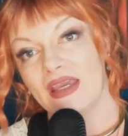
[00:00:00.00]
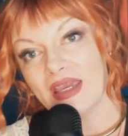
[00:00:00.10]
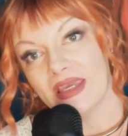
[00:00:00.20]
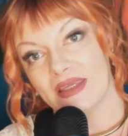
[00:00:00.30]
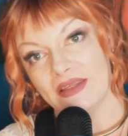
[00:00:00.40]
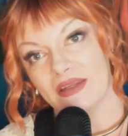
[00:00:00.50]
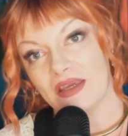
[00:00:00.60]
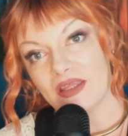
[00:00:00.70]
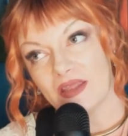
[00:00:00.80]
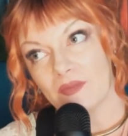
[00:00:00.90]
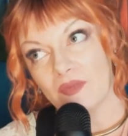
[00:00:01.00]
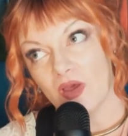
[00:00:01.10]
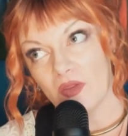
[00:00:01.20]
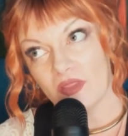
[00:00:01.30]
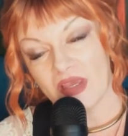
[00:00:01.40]
And
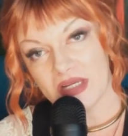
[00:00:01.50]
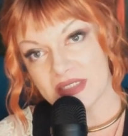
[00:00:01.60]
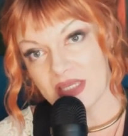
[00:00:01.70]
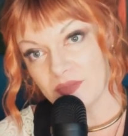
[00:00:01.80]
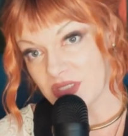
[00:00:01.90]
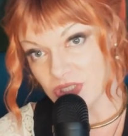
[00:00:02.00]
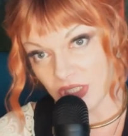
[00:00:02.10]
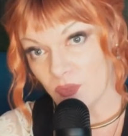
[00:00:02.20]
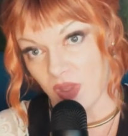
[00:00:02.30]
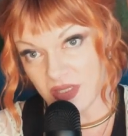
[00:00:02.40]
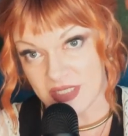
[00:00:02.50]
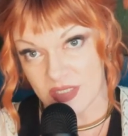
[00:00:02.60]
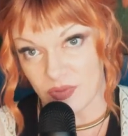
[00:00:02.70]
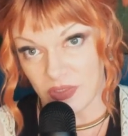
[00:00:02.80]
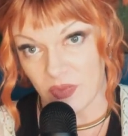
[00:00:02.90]
Uh, like I said, Miss Jean Wallace
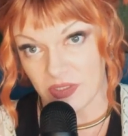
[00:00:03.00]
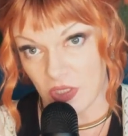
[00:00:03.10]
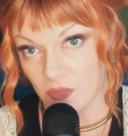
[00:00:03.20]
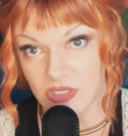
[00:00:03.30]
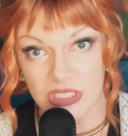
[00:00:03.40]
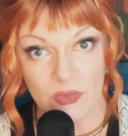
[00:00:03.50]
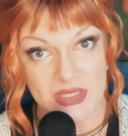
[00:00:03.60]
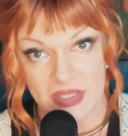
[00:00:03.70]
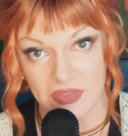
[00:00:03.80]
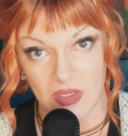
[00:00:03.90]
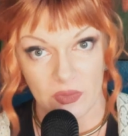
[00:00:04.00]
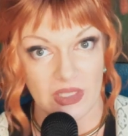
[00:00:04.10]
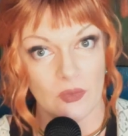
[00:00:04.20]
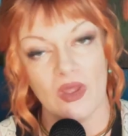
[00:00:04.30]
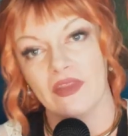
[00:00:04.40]
is pretty well known, but she wasn't the
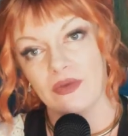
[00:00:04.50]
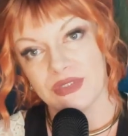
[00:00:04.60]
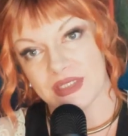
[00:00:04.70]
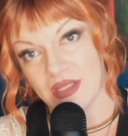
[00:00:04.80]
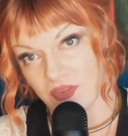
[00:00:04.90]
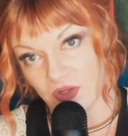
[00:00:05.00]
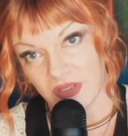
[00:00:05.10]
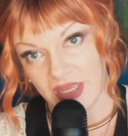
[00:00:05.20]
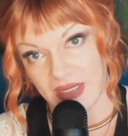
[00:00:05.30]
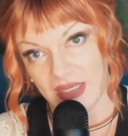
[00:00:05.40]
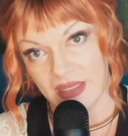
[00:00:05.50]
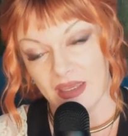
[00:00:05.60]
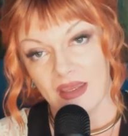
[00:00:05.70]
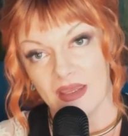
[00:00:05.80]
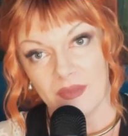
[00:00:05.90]
only one. There was another lady,
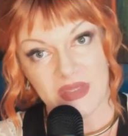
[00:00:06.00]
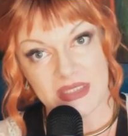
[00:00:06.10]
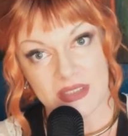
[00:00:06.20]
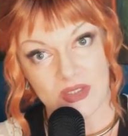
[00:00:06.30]
Missus